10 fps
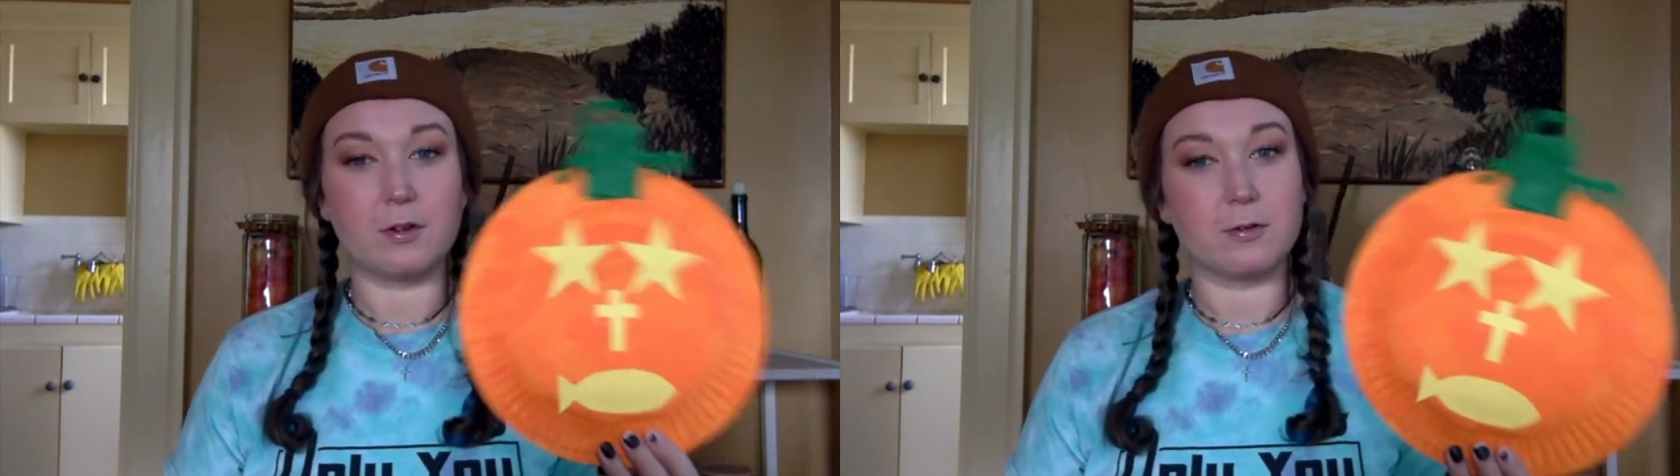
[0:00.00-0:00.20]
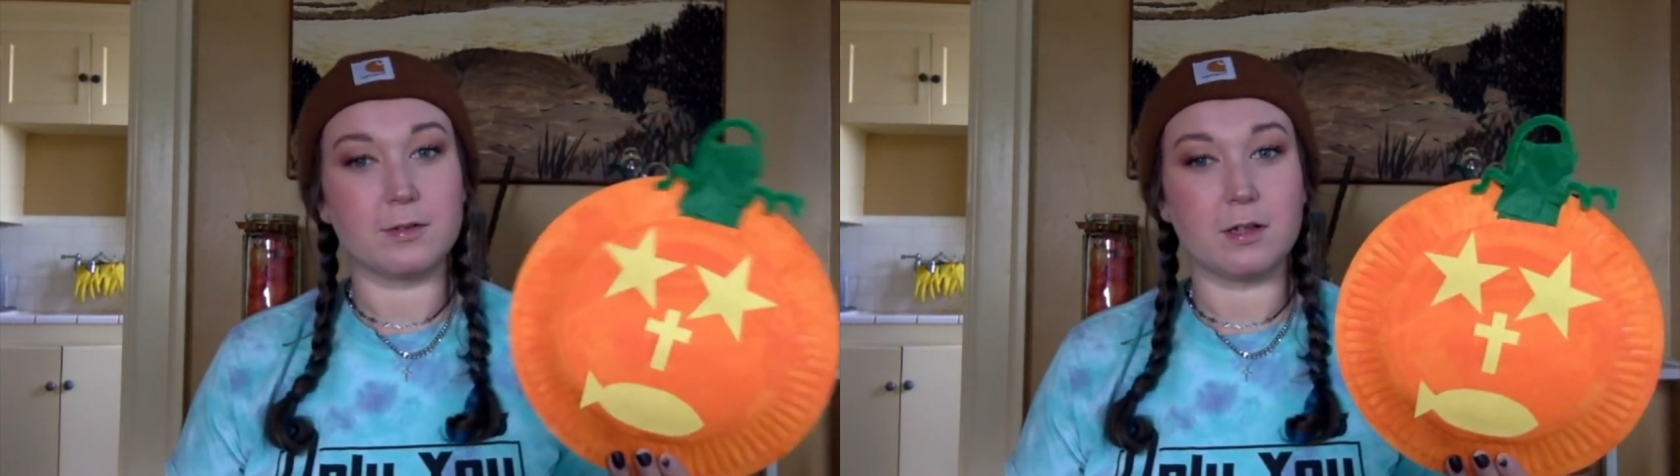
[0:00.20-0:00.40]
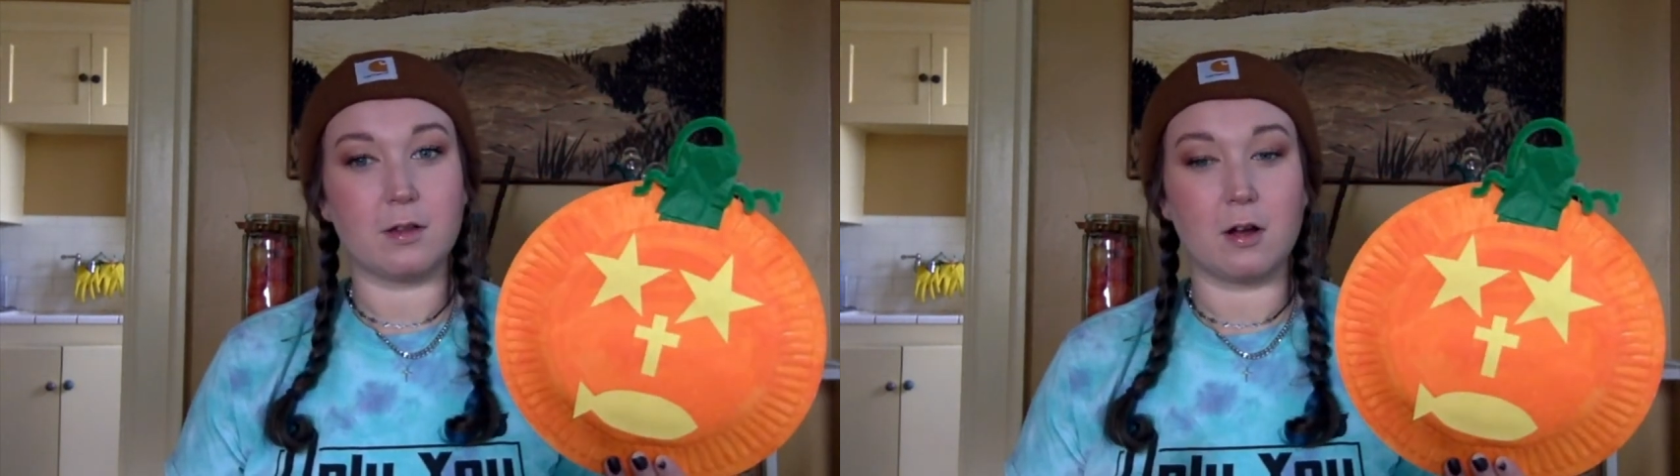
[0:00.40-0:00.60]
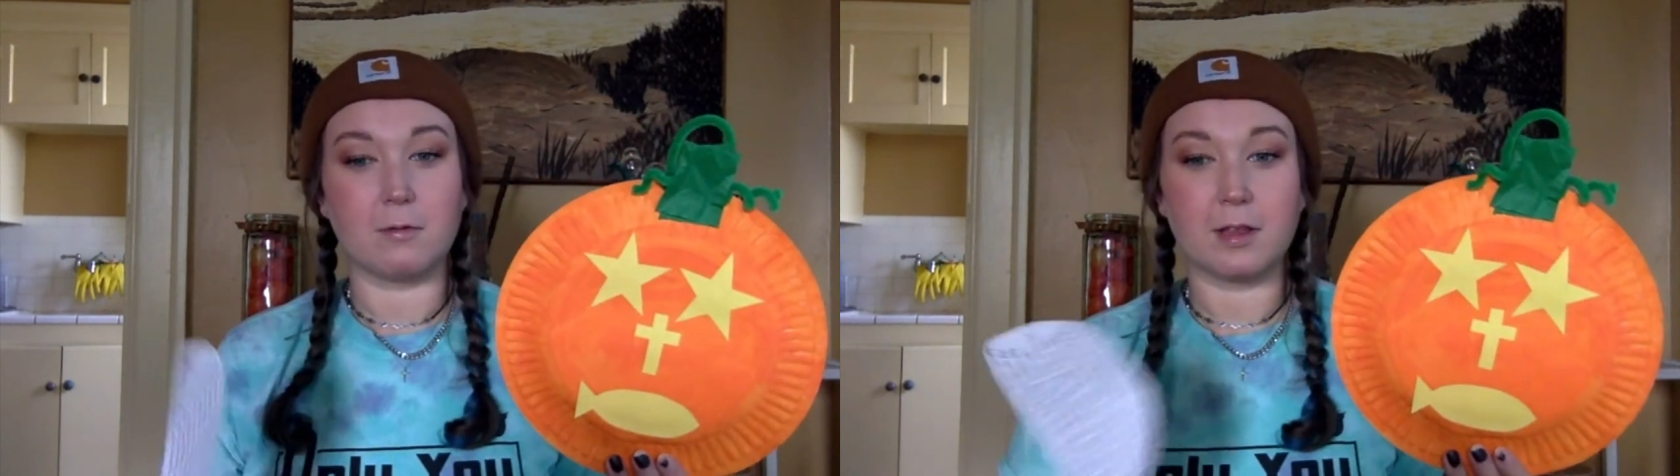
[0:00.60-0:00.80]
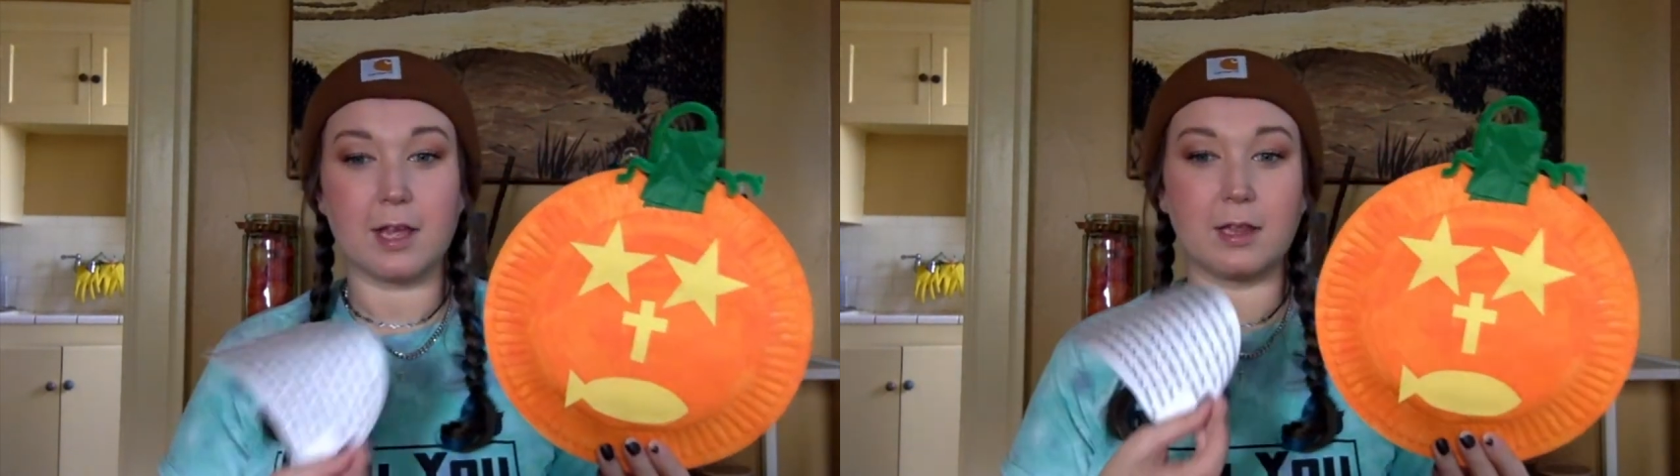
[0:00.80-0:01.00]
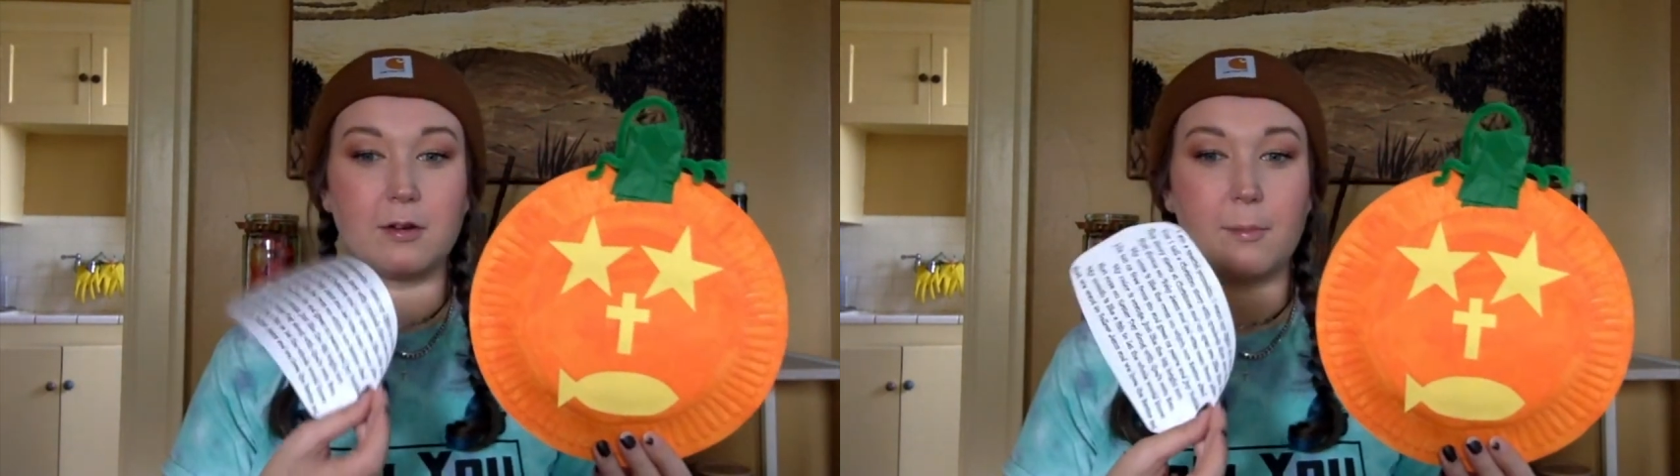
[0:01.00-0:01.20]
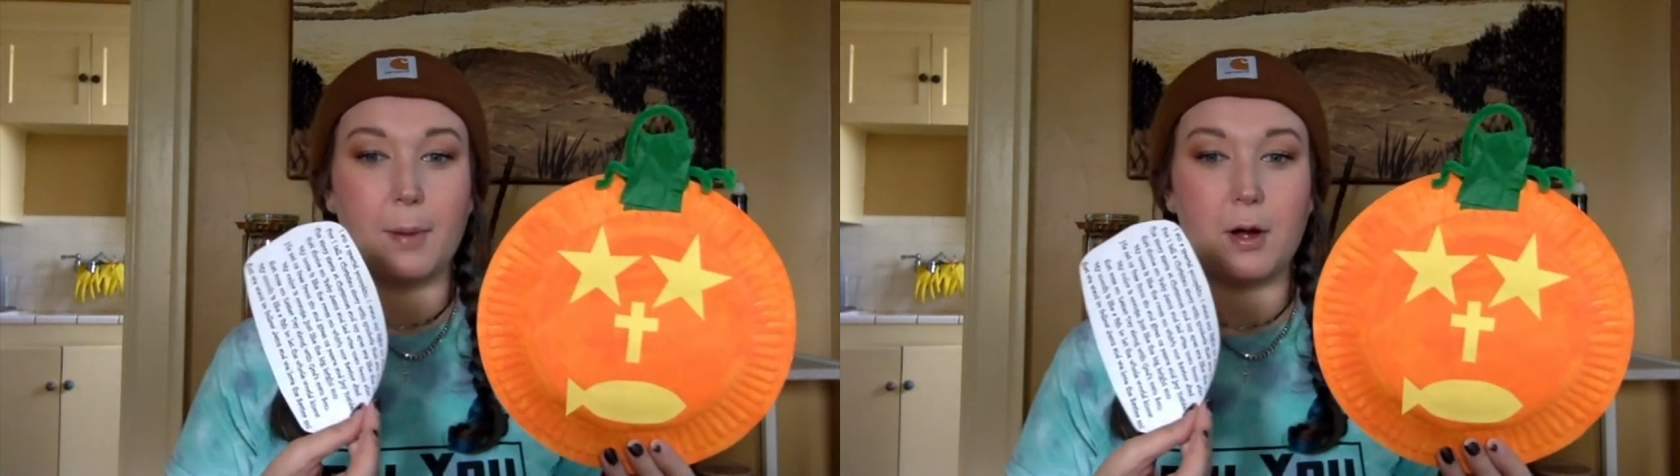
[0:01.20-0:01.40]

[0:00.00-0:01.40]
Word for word: goes along with a little